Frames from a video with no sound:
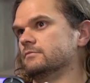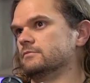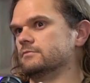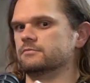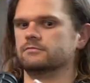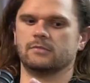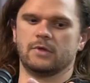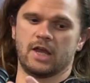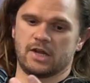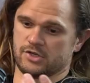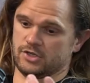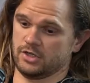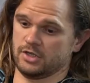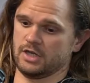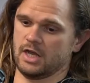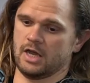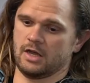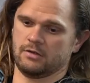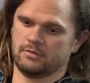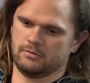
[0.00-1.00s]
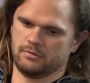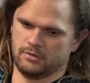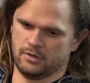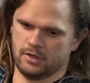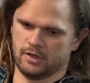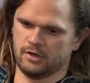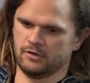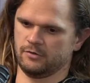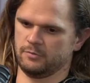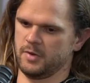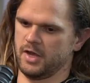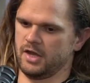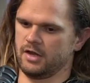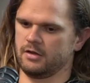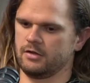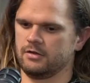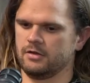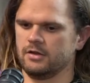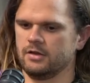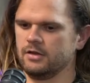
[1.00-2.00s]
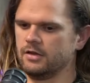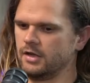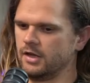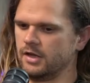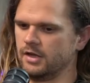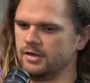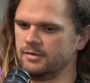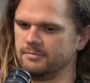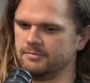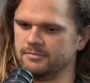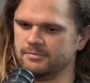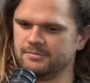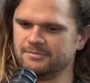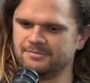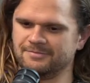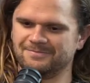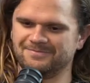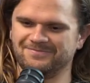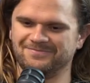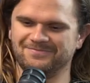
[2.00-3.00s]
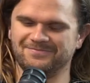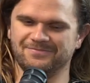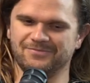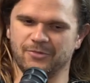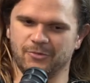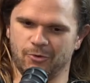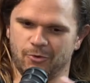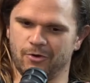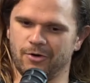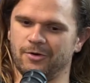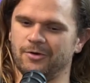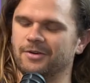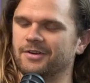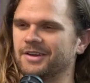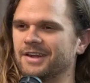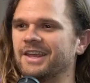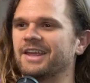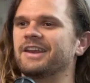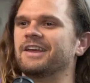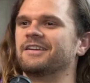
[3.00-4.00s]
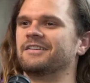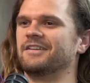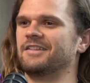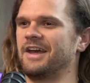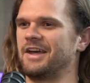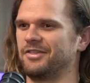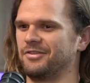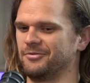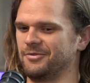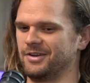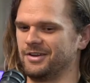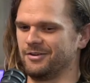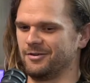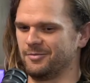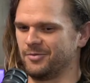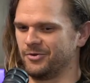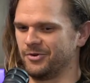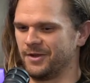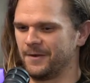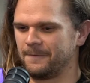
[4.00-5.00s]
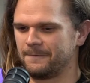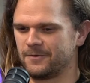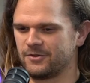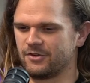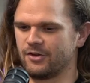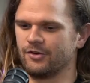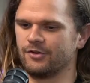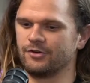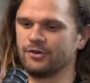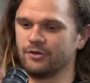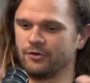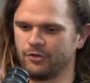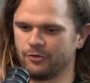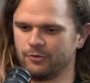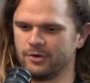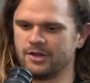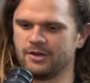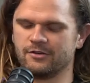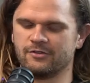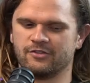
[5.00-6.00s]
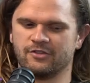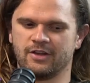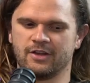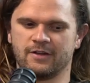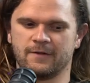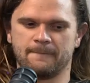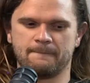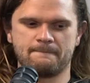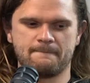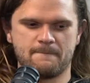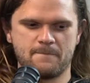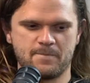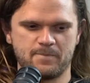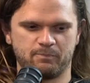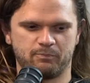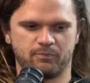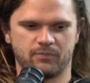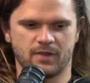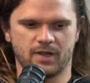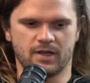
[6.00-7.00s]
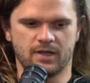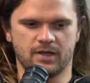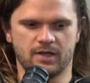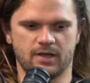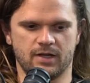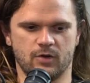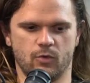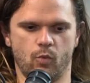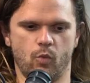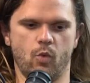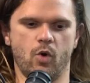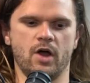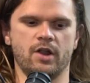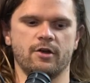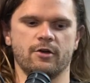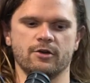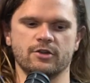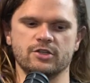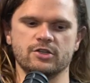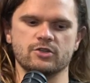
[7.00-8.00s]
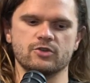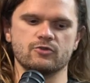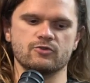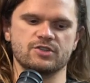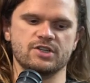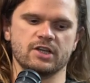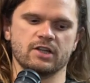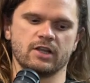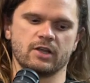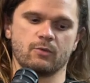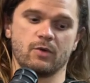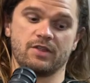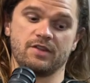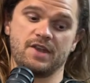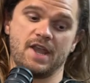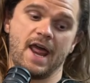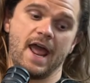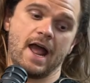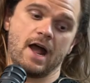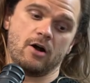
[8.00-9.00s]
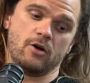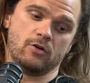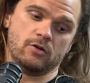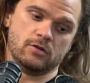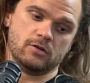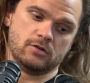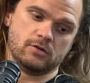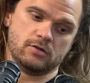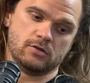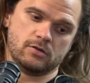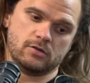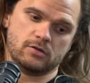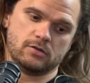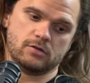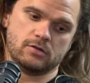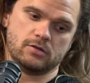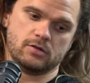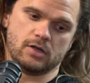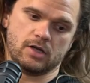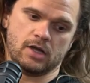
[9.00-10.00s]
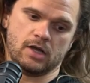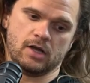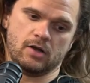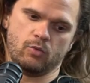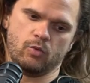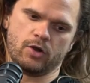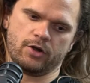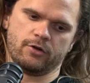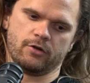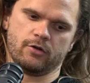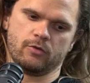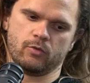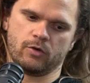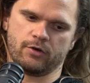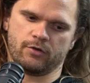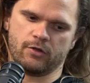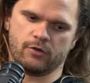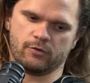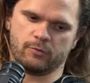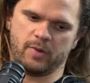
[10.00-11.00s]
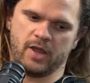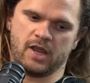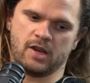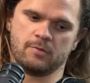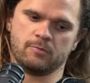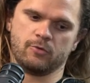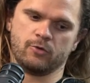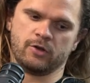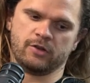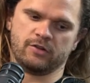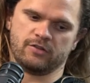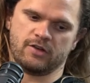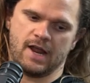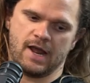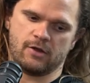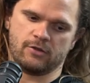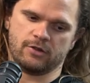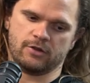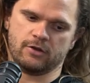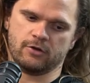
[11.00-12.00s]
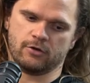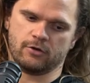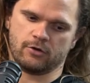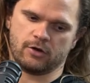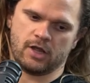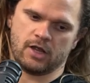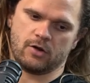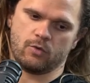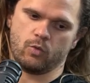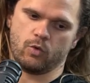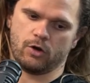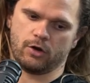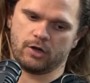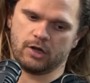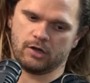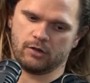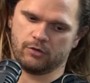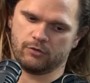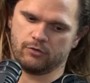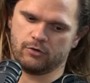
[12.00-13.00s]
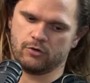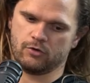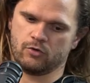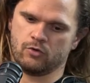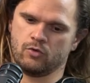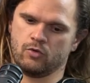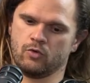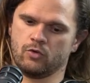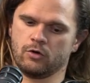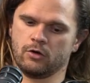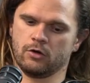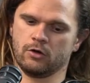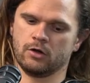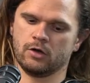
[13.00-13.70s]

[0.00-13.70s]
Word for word: actually, yeah, it is May, or getting to that 3-year point. So you're 3 years in, What are you dealing with now? What are those pain points now that you're kind of working through, or